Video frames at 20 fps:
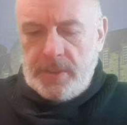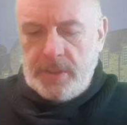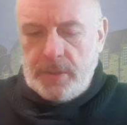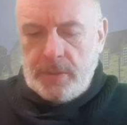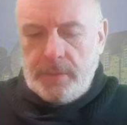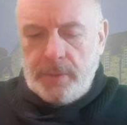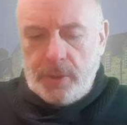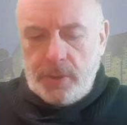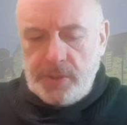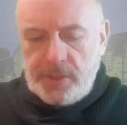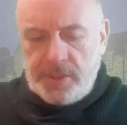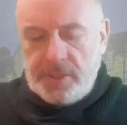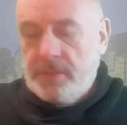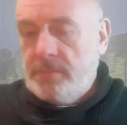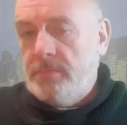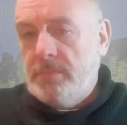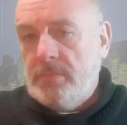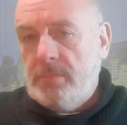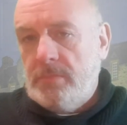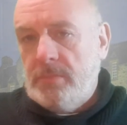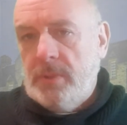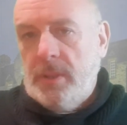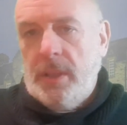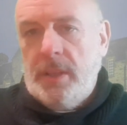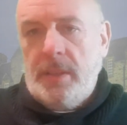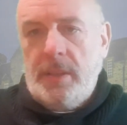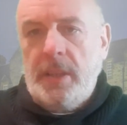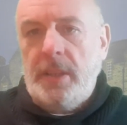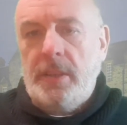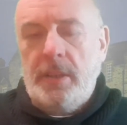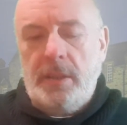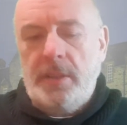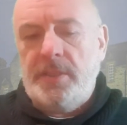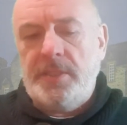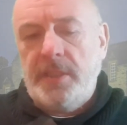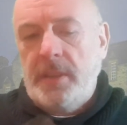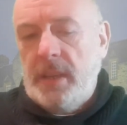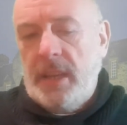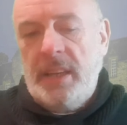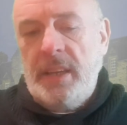volts, and then
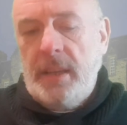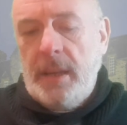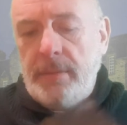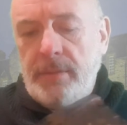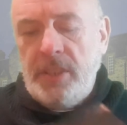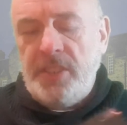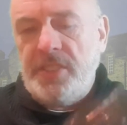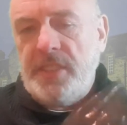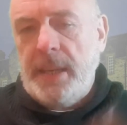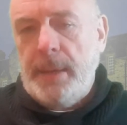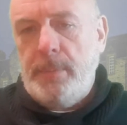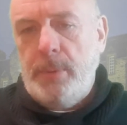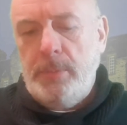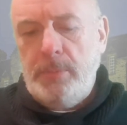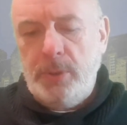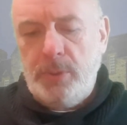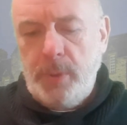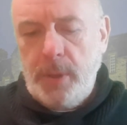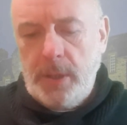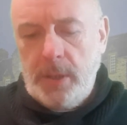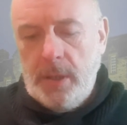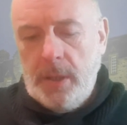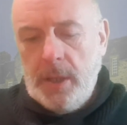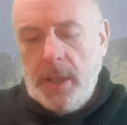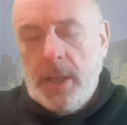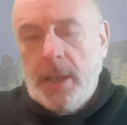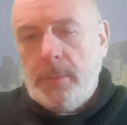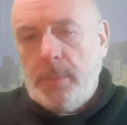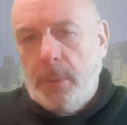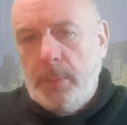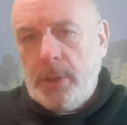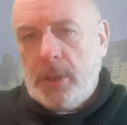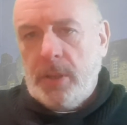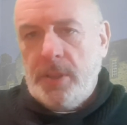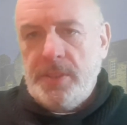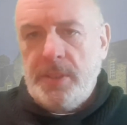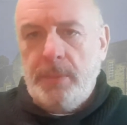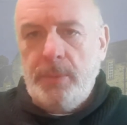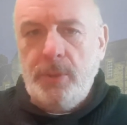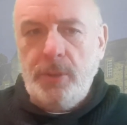in every step in between. But because
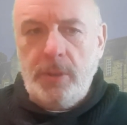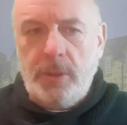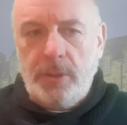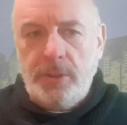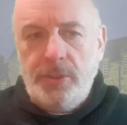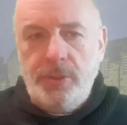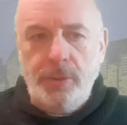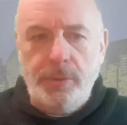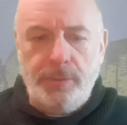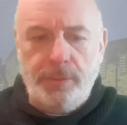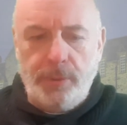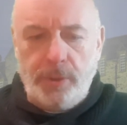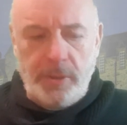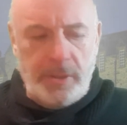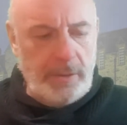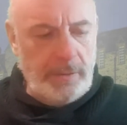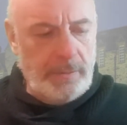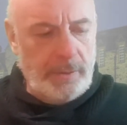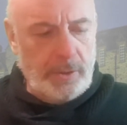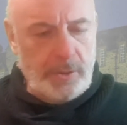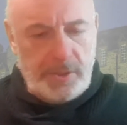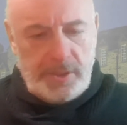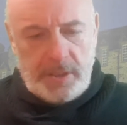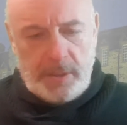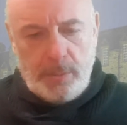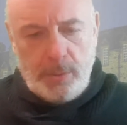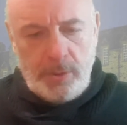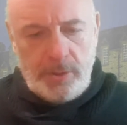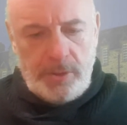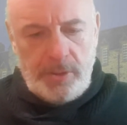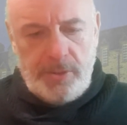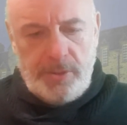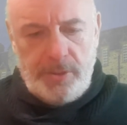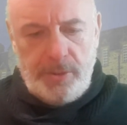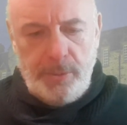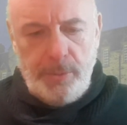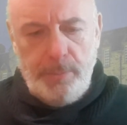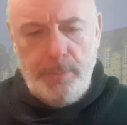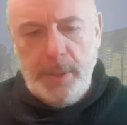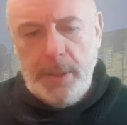I'm doing it on 240 volts, I wanted
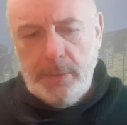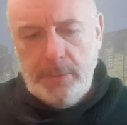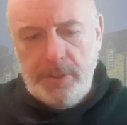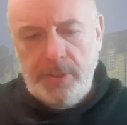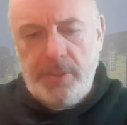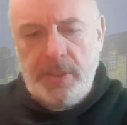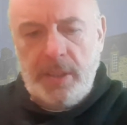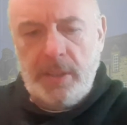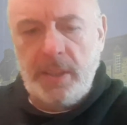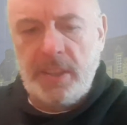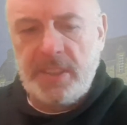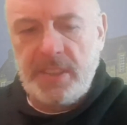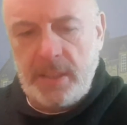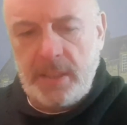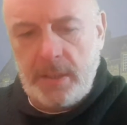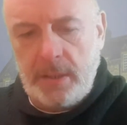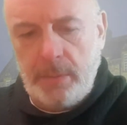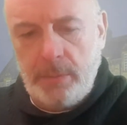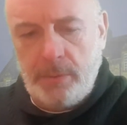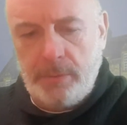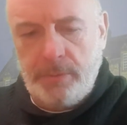to be able to tell exactly what